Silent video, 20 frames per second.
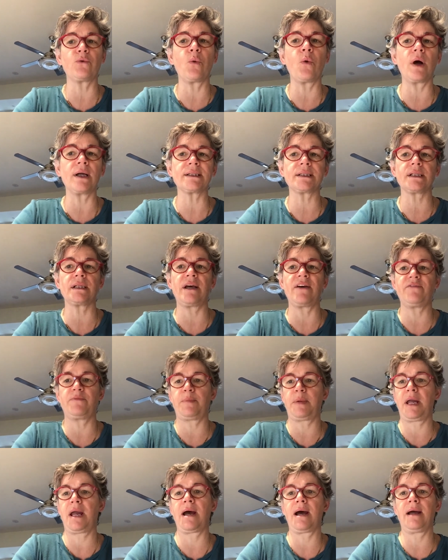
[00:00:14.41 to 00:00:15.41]
what's left
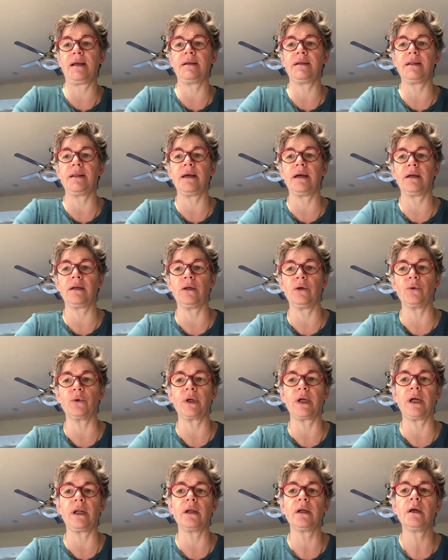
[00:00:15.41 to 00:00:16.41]
behind in that
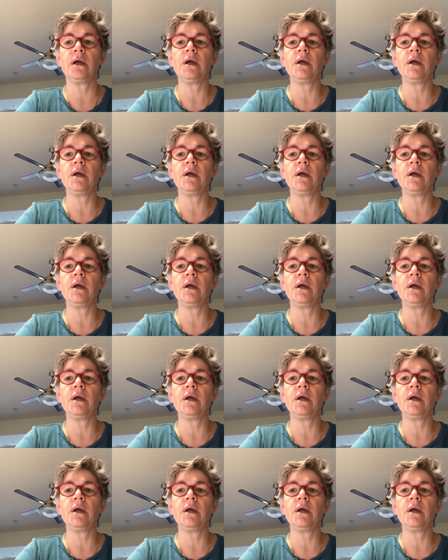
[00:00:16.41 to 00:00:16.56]
unit.